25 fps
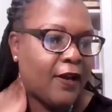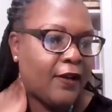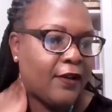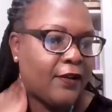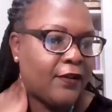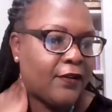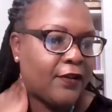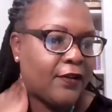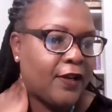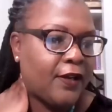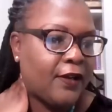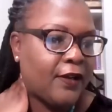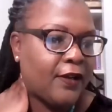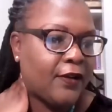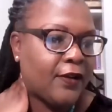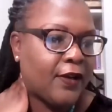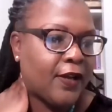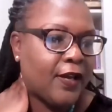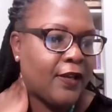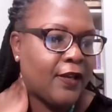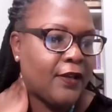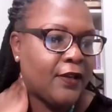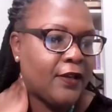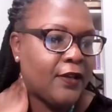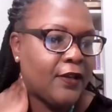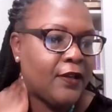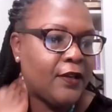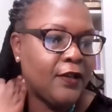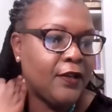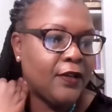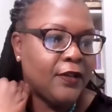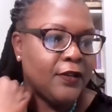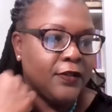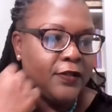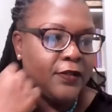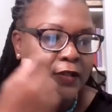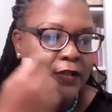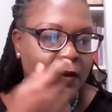I agree. Okay,
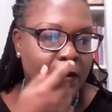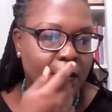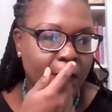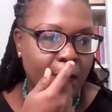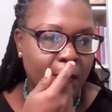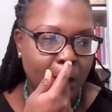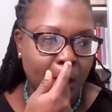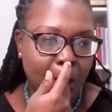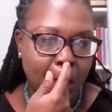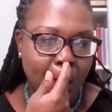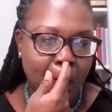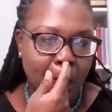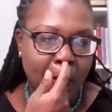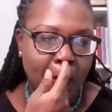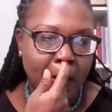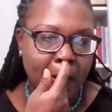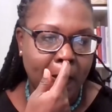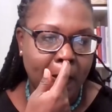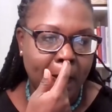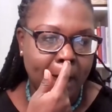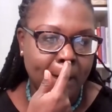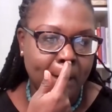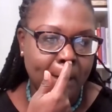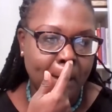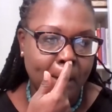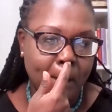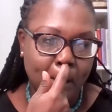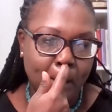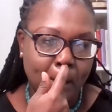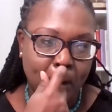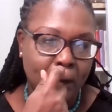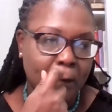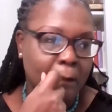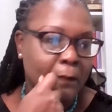so um,